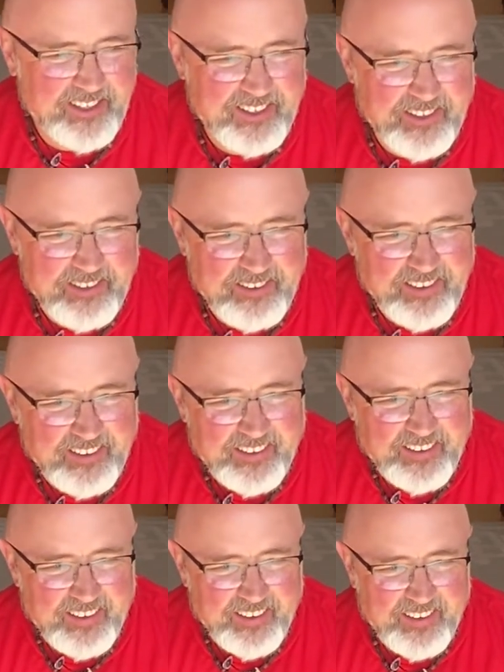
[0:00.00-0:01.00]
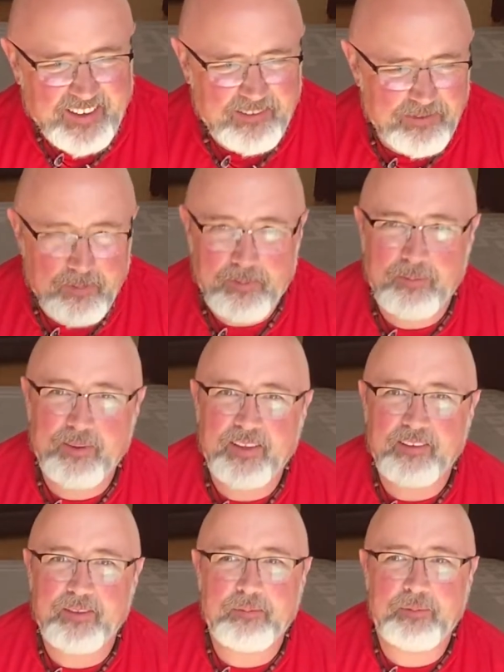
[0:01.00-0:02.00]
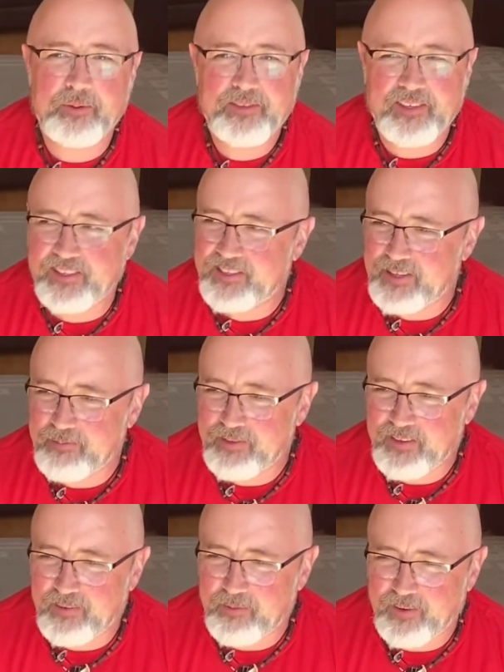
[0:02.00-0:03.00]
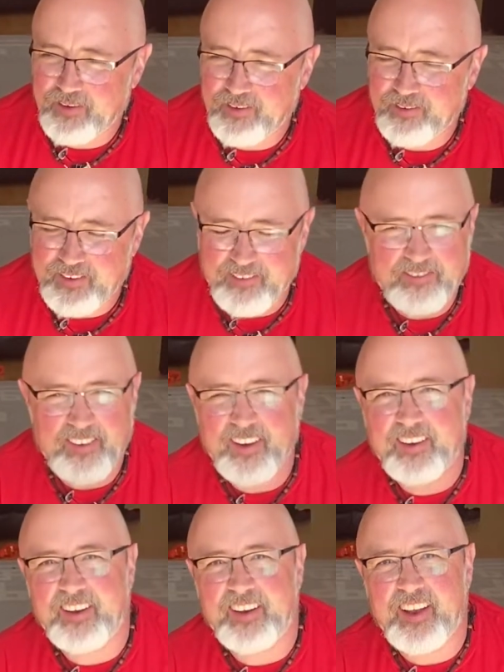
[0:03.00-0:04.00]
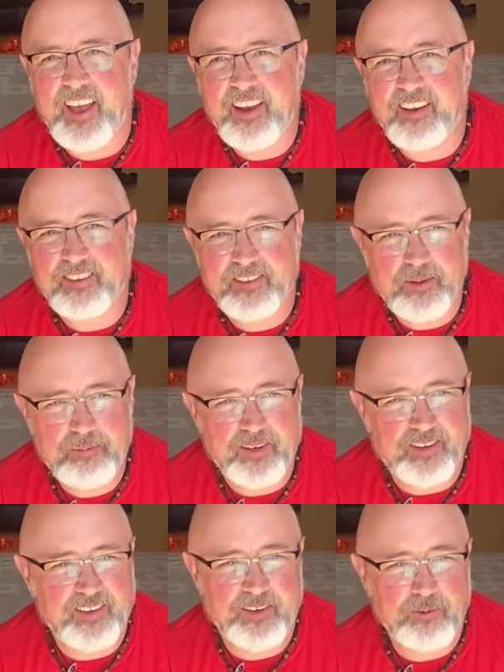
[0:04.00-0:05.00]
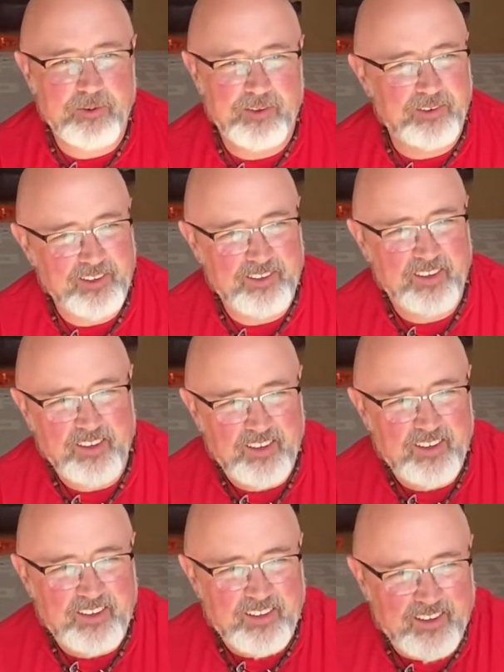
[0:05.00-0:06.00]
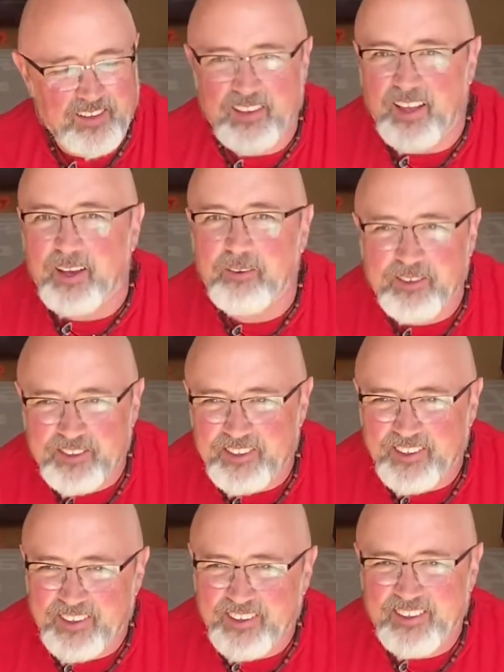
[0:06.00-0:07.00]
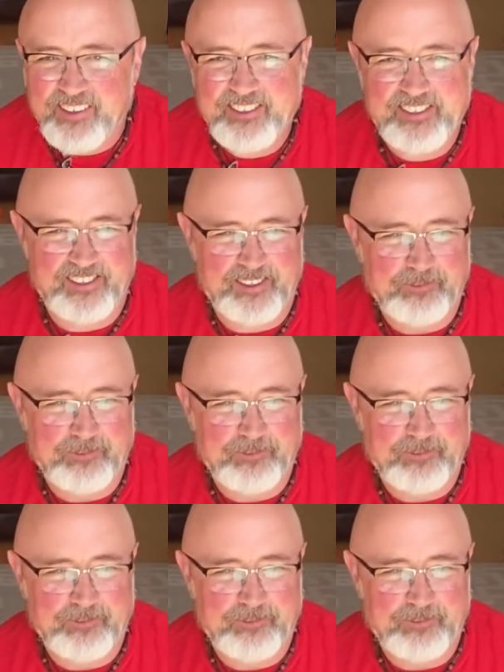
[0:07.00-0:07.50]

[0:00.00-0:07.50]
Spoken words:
I firmly believe that music is something where you can find it in any subject, whether it's language arts